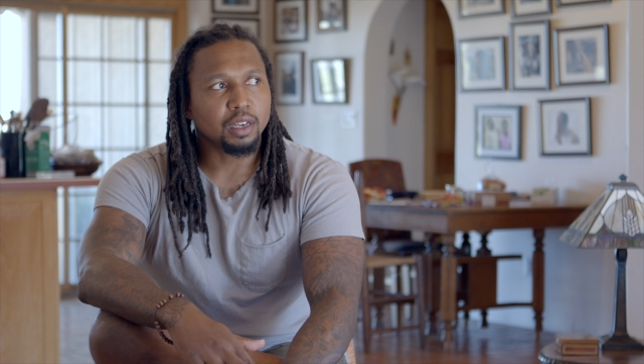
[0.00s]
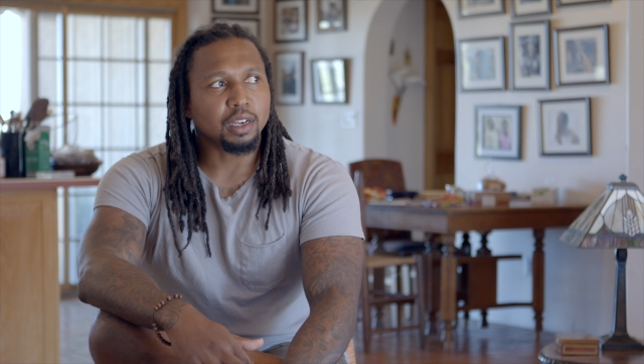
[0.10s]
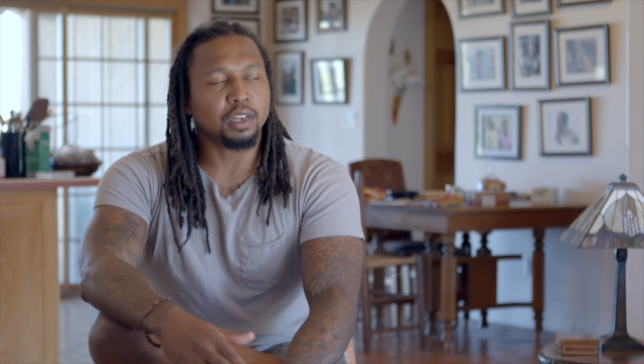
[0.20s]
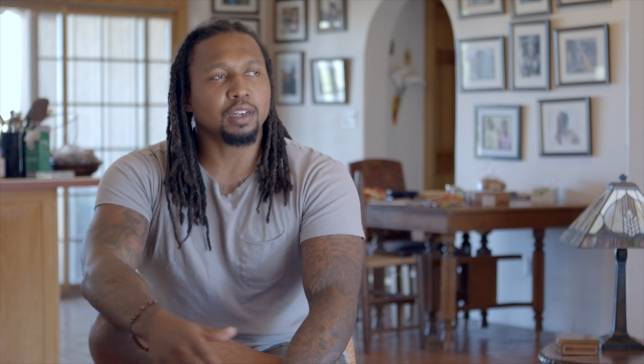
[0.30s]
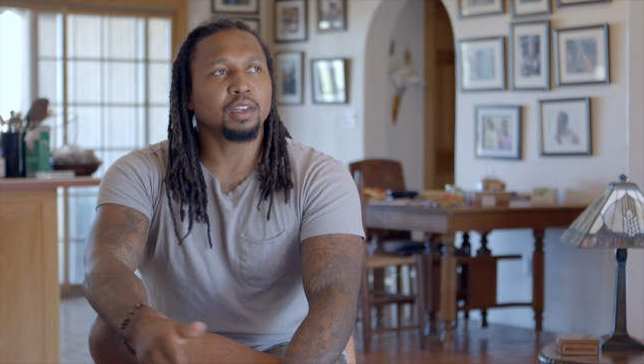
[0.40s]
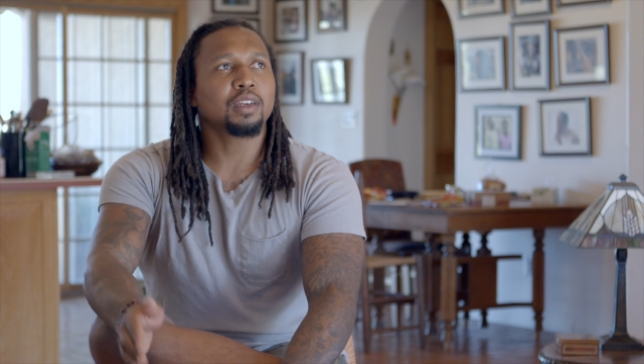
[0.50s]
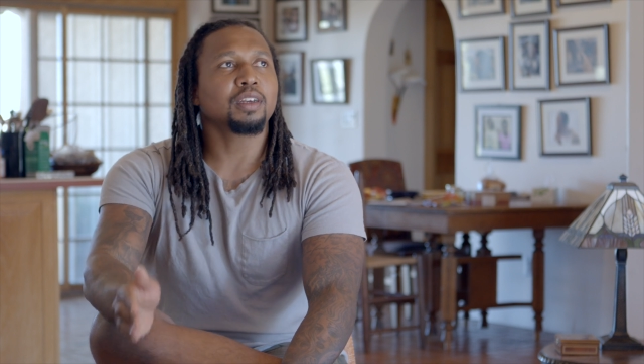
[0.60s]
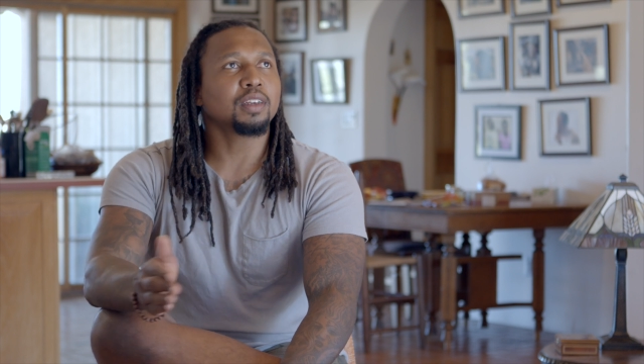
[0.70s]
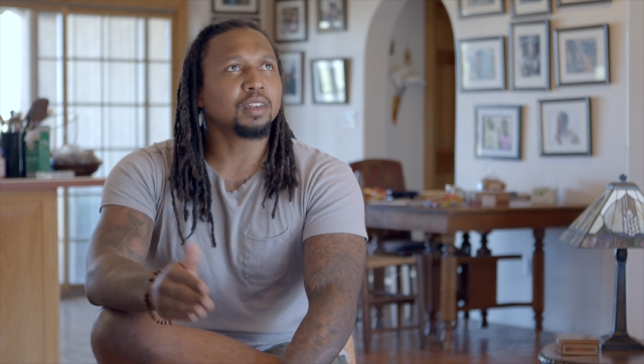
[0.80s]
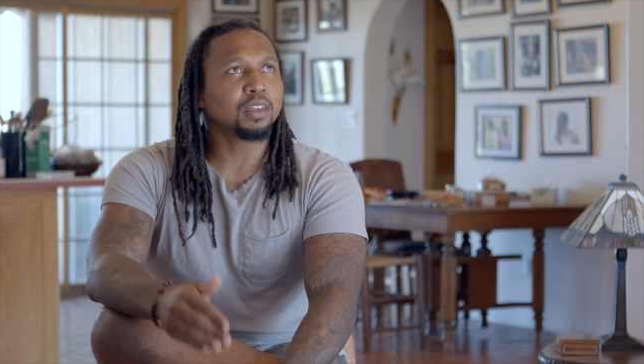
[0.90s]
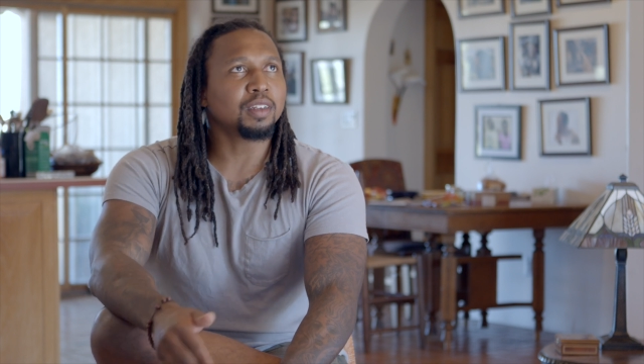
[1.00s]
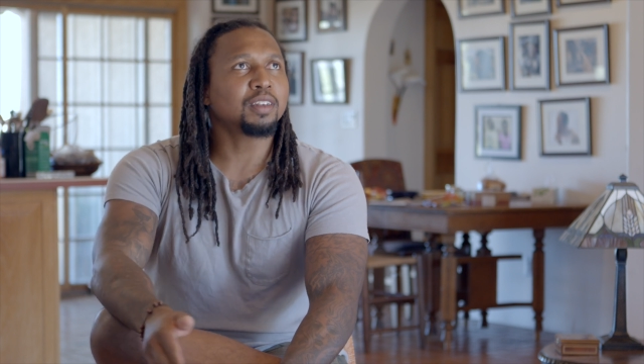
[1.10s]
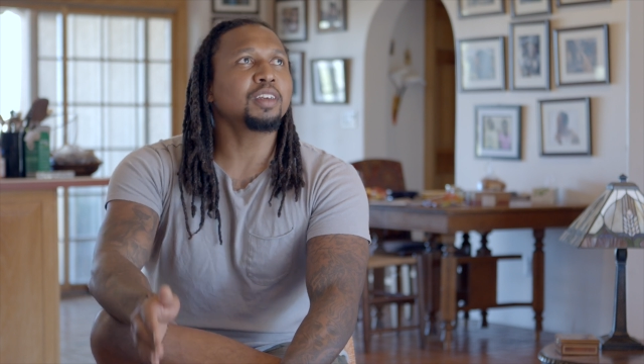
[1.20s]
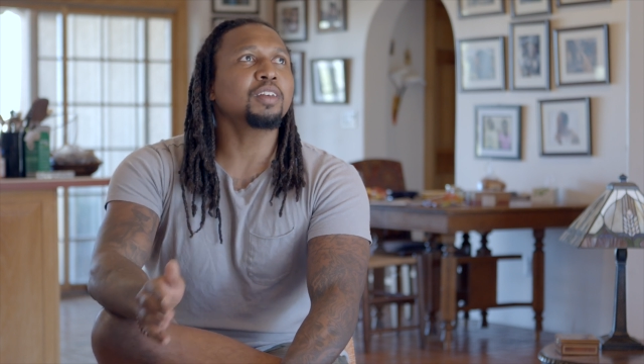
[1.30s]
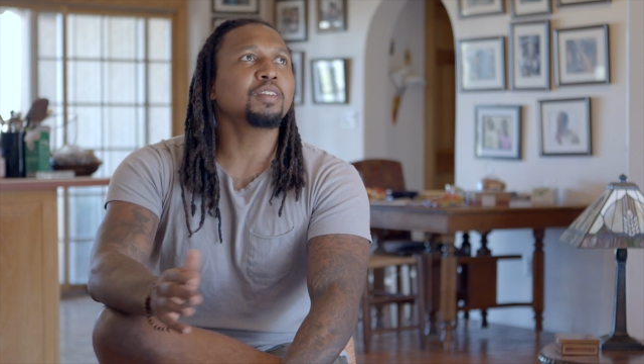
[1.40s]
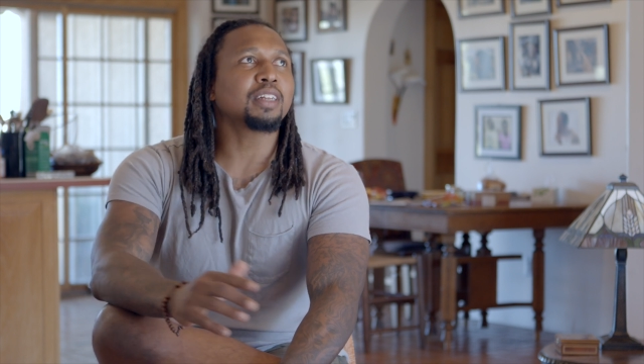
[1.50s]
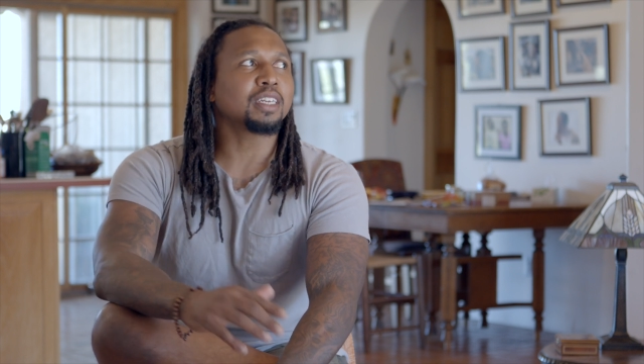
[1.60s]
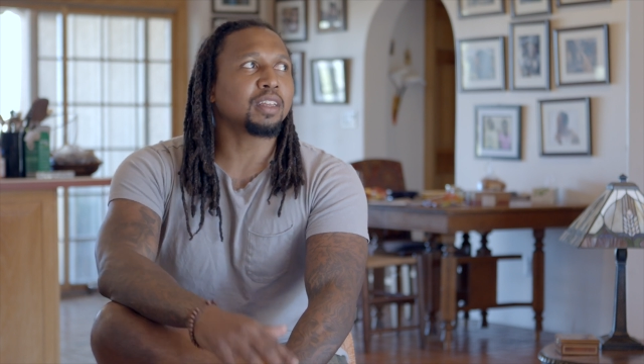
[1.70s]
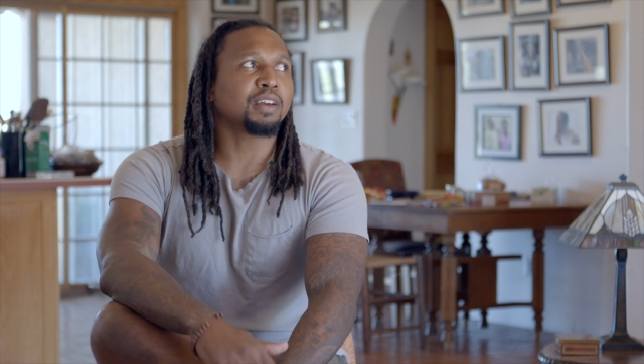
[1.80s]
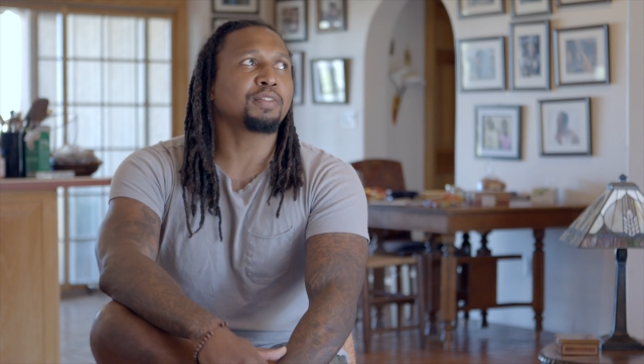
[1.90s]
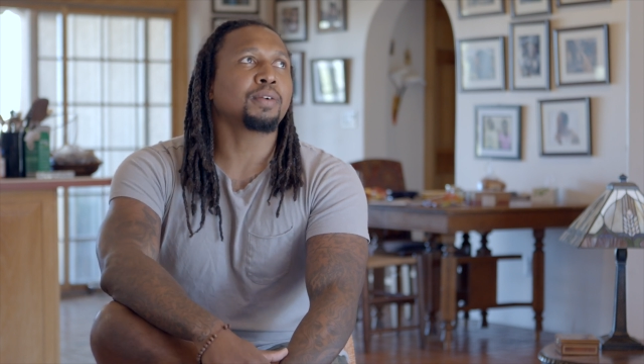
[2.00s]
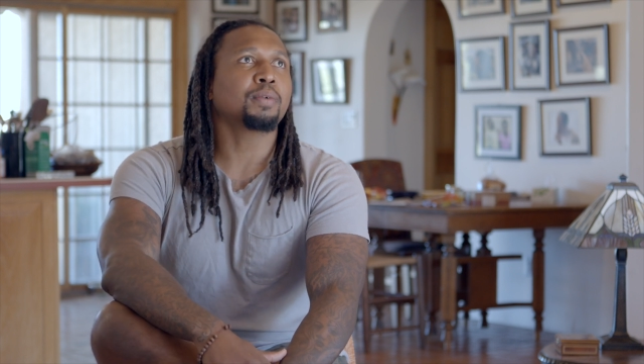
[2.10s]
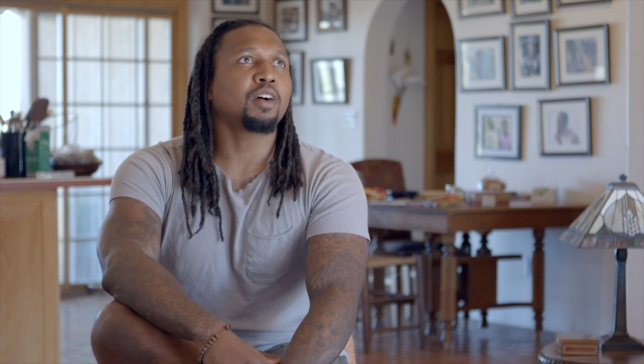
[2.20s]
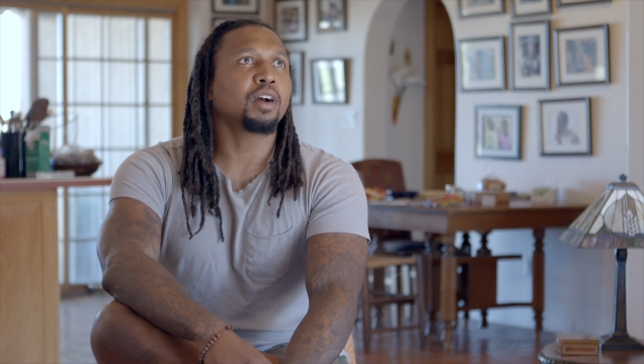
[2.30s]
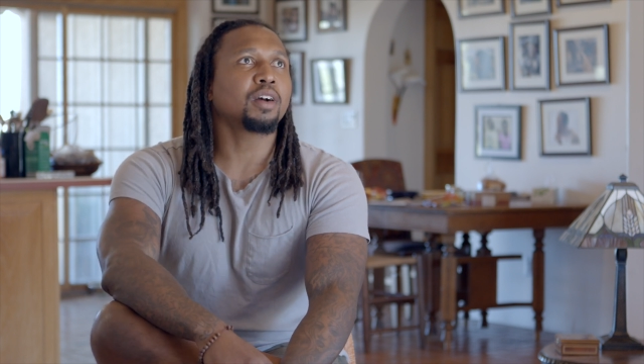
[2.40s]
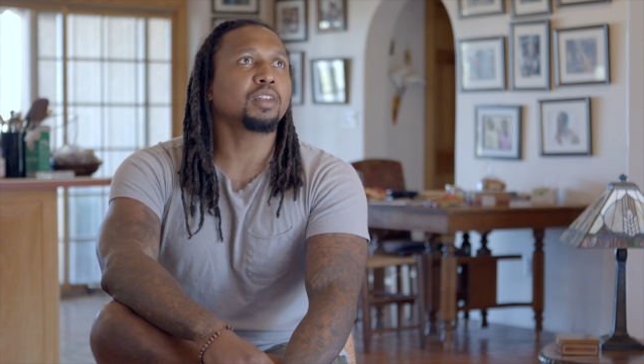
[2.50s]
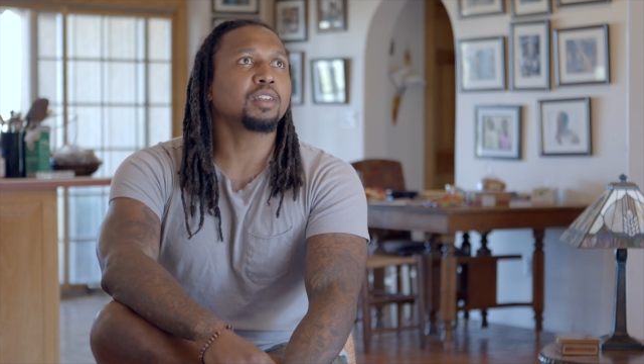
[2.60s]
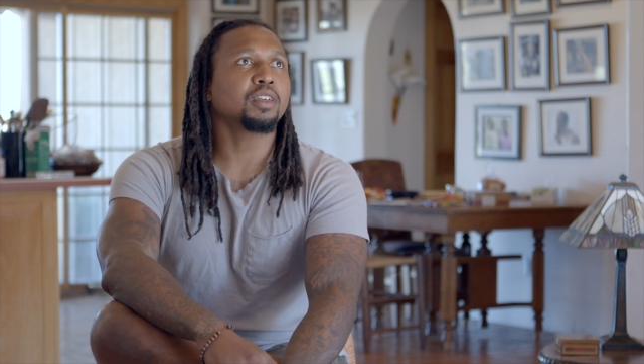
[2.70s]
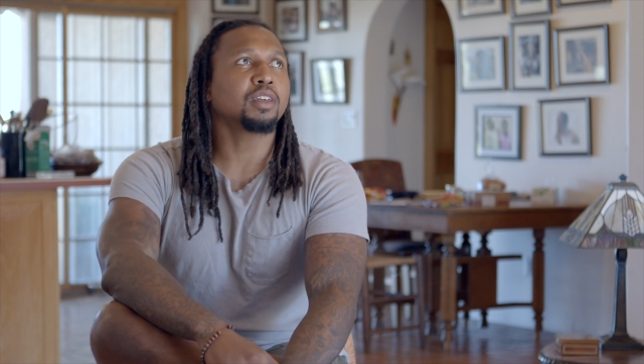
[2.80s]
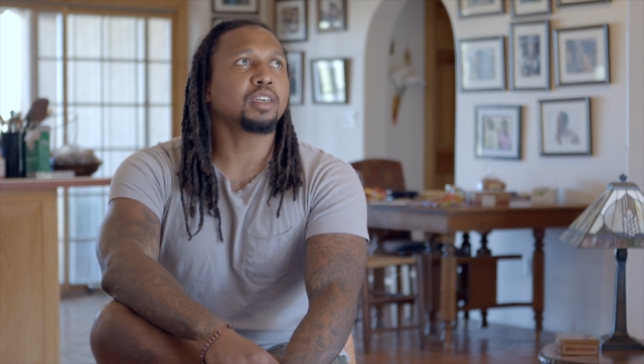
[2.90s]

And it continued like that for a while until